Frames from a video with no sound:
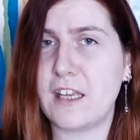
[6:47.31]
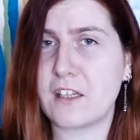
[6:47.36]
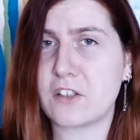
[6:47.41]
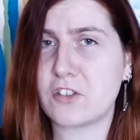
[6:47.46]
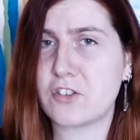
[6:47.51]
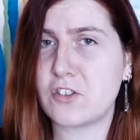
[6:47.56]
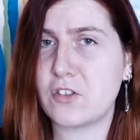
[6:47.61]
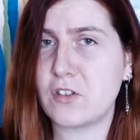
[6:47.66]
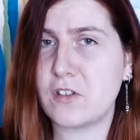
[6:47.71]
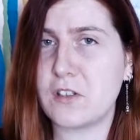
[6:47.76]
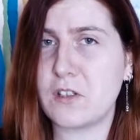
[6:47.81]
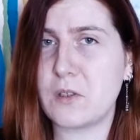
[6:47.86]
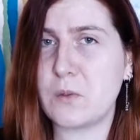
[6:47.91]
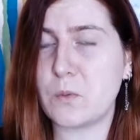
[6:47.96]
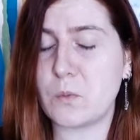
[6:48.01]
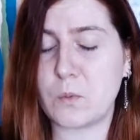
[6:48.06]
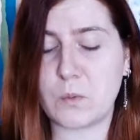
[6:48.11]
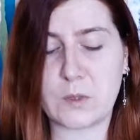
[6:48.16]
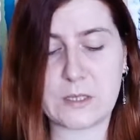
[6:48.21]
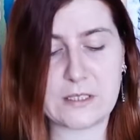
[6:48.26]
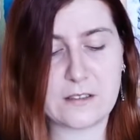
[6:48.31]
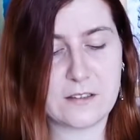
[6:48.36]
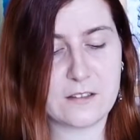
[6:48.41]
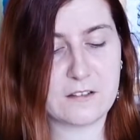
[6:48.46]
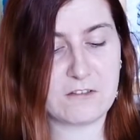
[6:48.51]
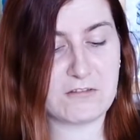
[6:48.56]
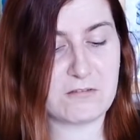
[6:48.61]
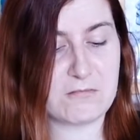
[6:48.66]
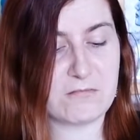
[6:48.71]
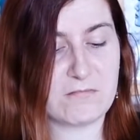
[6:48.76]
actually
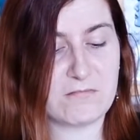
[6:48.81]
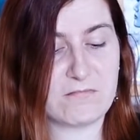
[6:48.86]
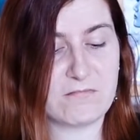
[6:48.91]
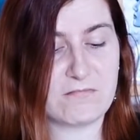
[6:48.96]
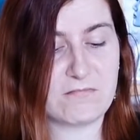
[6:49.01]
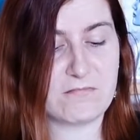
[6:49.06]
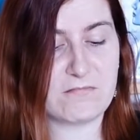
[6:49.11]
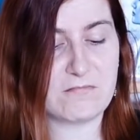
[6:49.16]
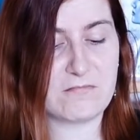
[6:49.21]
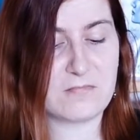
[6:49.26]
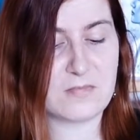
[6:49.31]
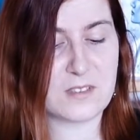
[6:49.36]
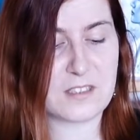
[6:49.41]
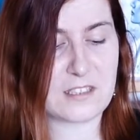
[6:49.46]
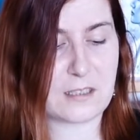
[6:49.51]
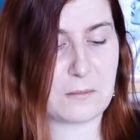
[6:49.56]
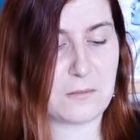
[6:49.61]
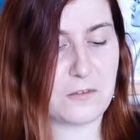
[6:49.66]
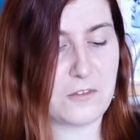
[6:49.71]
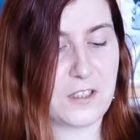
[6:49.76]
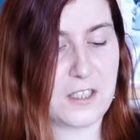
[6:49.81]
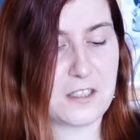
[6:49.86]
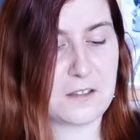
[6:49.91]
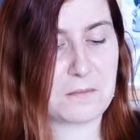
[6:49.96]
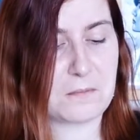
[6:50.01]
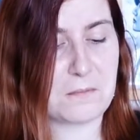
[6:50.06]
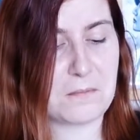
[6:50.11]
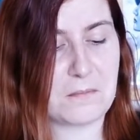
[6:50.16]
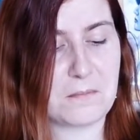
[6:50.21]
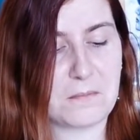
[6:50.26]
won
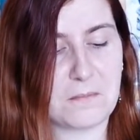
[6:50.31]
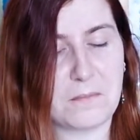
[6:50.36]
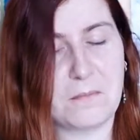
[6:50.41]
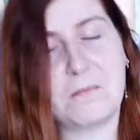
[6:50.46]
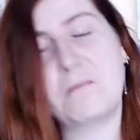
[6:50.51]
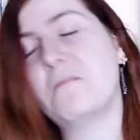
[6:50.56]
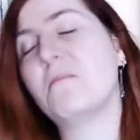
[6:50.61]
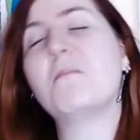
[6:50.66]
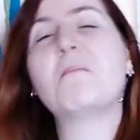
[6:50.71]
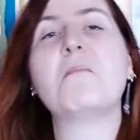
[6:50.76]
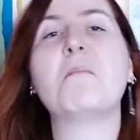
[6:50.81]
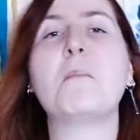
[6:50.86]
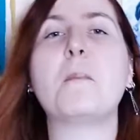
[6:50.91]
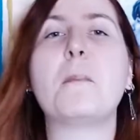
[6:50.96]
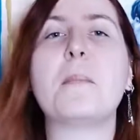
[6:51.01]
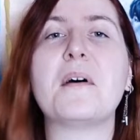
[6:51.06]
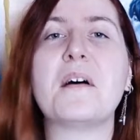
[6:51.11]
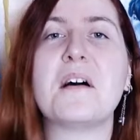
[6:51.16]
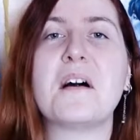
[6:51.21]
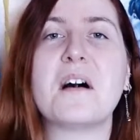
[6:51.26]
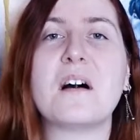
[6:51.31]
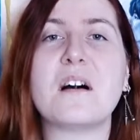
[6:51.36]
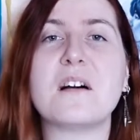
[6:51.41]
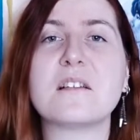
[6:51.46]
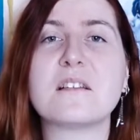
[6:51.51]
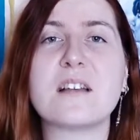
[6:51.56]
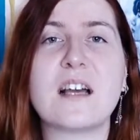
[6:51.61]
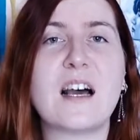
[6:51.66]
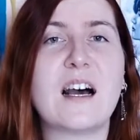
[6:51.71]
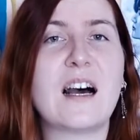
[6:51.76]
something,
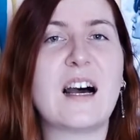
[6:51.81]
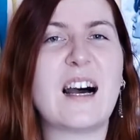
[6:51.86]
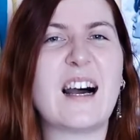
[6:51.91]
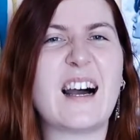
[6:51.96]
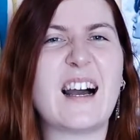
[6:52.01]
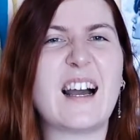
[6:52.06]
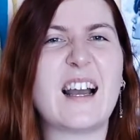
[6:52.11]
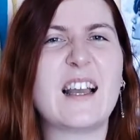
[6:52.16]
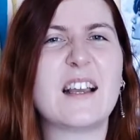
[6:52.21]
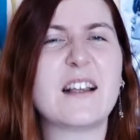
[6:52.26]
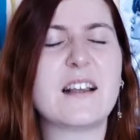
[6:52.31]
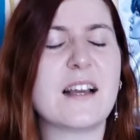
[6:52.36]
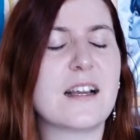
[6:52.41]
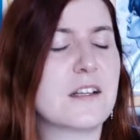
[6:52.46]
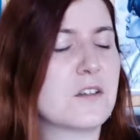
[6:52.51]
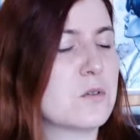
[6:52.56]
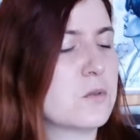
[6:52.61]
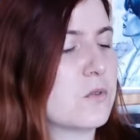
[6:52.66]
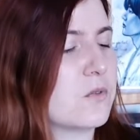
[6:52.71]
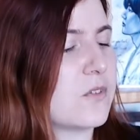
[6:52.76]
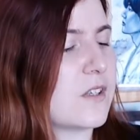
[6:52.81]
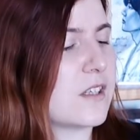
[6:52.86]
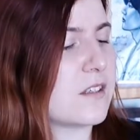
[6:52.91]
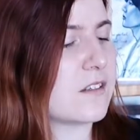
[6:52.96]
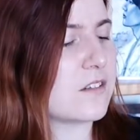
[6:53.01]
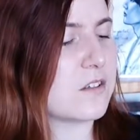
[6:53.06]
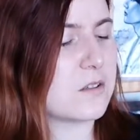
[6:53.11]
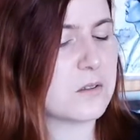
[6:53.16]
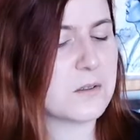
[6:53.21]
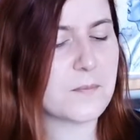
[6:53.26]
but I don't think
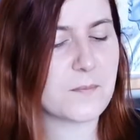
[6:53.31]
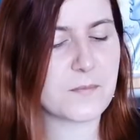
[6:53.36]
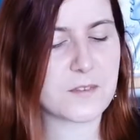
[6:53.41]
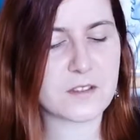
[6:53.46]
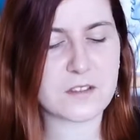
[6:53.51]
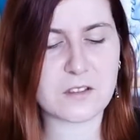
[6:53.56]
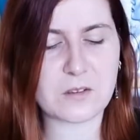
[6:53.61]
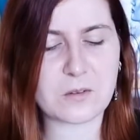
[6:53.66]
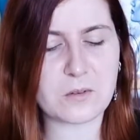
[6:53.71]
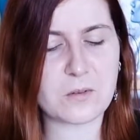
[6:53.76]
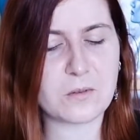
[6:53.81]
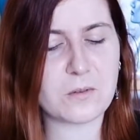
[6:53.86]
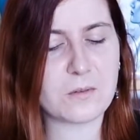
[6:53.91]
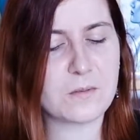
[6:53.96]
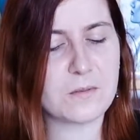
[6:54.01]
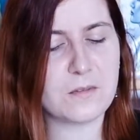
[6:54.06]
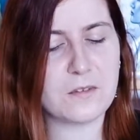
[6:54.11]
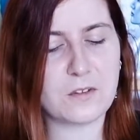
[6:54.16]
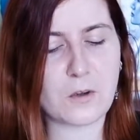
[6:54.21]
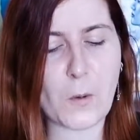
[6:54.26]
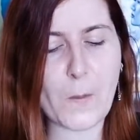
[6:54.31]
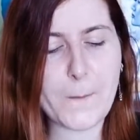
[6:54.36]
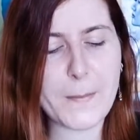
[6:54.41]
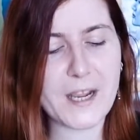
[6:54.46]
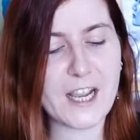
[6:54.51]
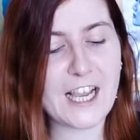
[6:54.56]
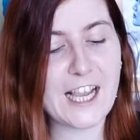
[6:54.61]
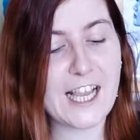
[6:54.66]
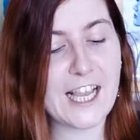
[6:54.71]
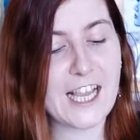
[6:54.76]
so. So, nope.
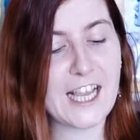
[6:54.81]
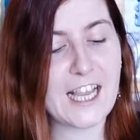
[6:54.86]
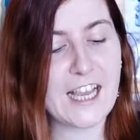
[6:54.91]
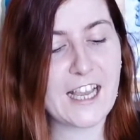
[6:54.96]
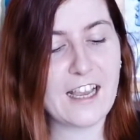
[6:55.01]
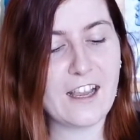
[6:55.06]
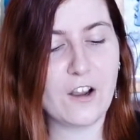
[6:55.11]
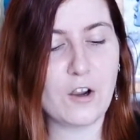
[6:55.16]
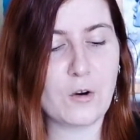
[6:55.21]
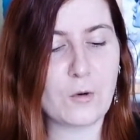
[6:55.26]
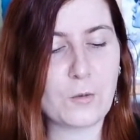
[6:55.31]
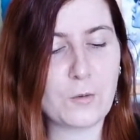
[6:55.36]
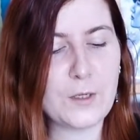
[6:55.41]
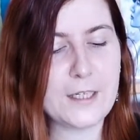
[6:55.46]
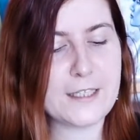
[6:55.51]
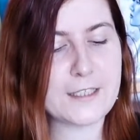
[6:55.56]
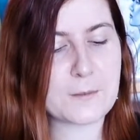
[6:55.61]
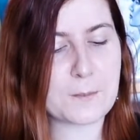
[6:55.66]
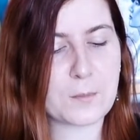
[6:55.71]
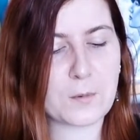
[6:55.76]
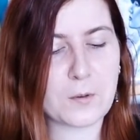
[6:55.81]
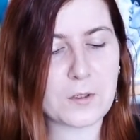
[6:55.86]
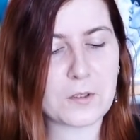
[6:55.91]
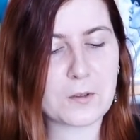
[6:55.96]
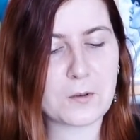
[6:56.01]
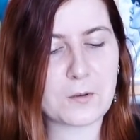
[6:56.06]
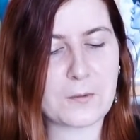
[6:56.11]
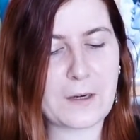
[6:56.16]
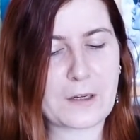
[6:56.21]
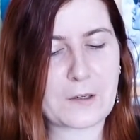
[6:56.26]
Read a
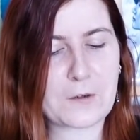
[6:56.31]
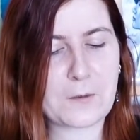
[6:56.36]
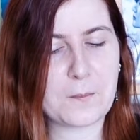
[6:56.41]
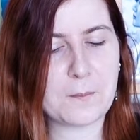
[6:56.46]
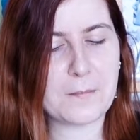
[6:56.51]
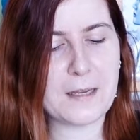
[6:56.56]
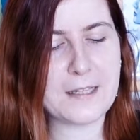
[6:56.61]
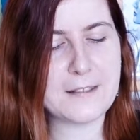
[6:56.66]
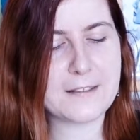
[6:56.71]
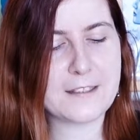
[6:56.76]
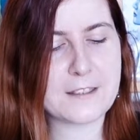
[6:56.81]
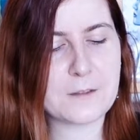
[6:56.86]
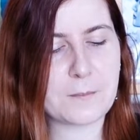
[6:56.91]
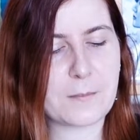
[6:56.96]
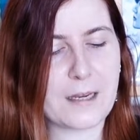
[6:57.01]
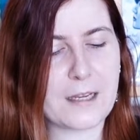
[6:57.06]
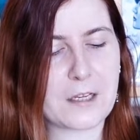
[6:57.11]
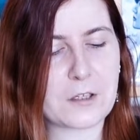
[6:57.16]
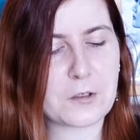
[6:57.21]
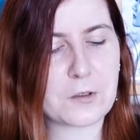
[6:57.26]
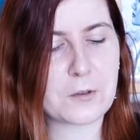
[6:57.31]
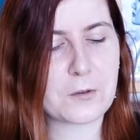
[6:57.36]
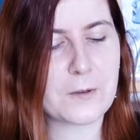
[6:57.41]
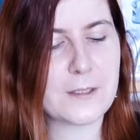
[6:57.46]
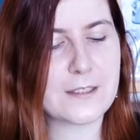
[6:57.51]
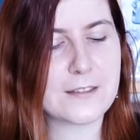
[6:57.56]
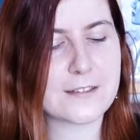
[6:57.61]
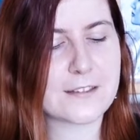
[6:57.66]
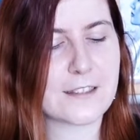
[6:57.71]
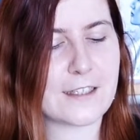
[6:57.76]
book recommended by a
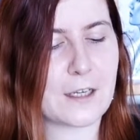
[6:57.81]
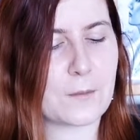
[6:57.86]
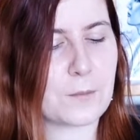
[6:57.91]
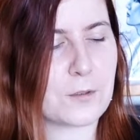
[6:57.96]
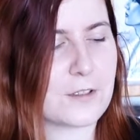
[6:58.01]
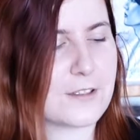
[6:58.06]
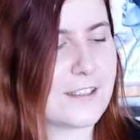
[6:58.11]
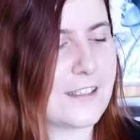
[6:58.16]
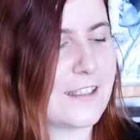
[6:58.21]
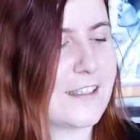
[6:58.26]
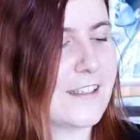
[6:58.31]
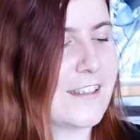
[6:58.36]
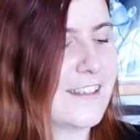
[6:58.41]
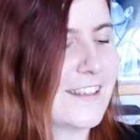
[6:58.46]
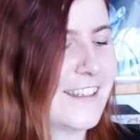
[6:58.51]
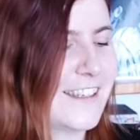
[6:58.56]
Korean celebrity.